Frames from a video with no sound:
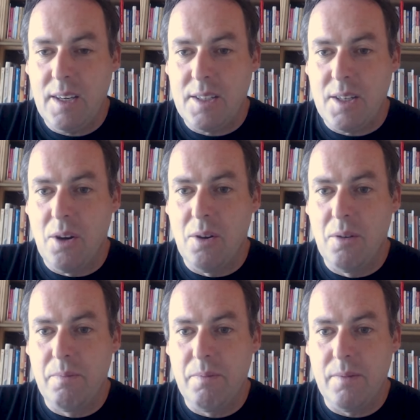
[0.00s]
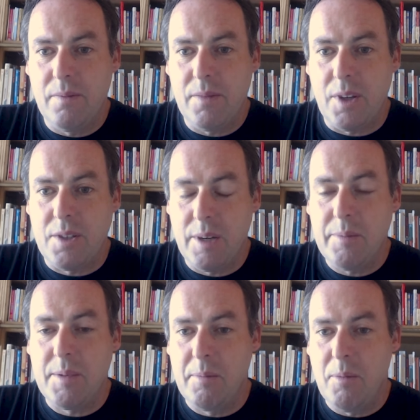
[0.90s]
So there
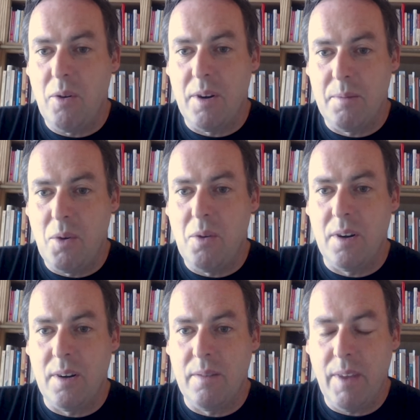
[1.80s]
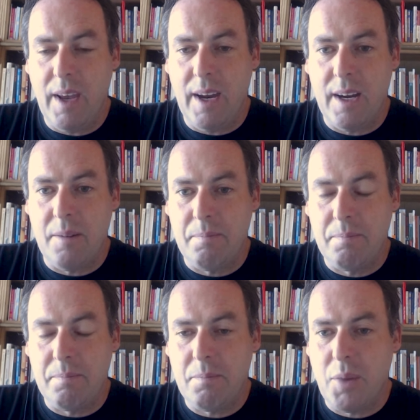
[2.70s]
seems to be more and more
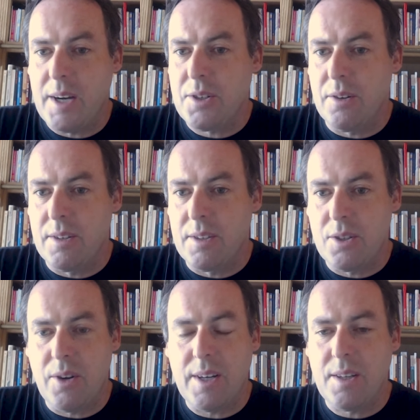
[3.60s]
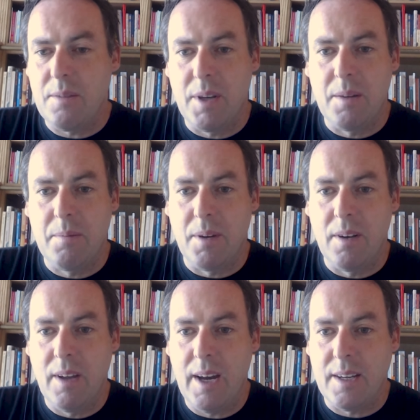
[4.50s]
um, pressure and stress on
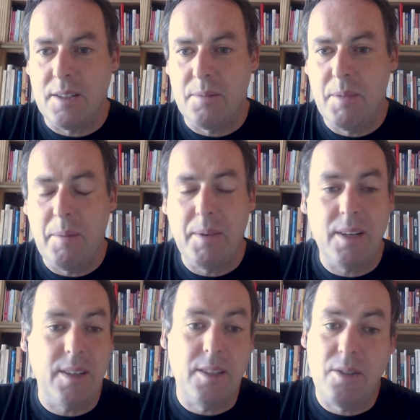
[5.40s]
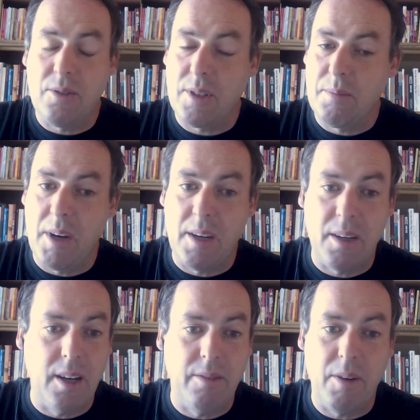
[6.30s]
people, and maybe that that's just my
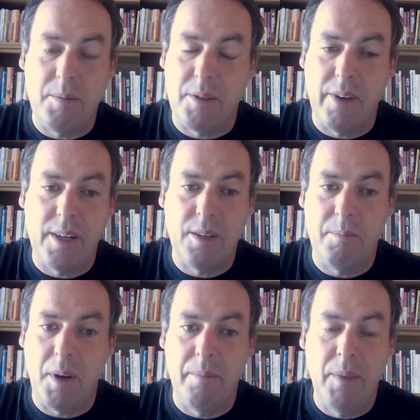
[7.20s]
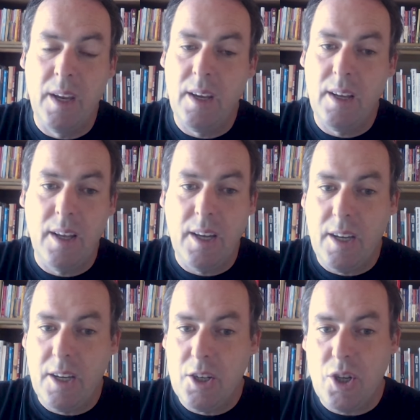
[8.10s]
kind of observation. But
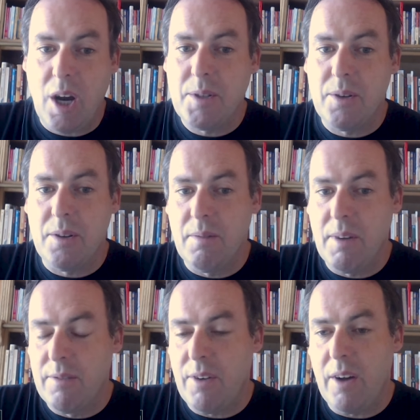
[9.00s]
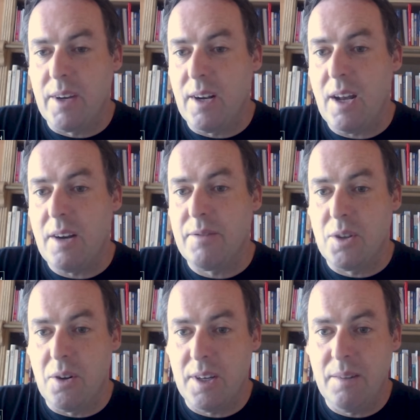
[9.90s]
jobs are involving a lot of
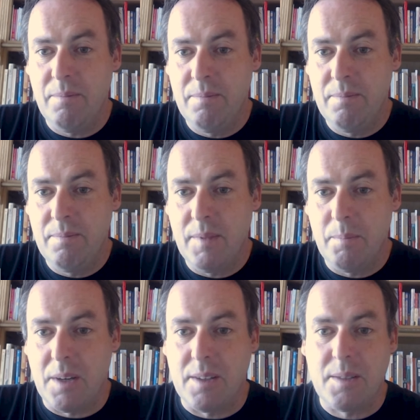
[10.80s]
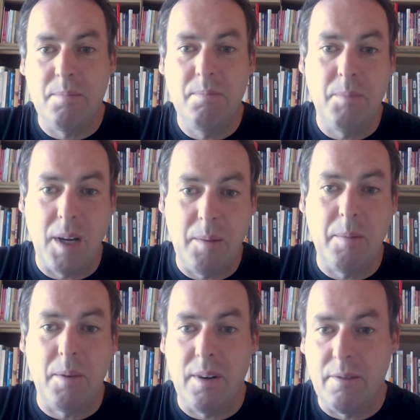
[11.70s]
talking because many
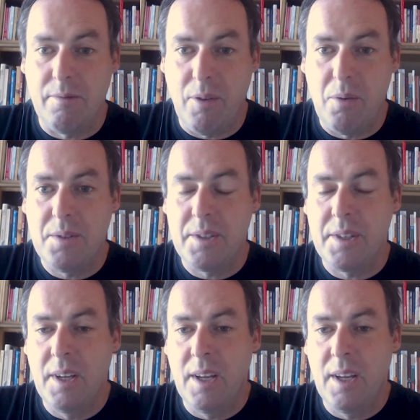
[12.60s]
people are on phones,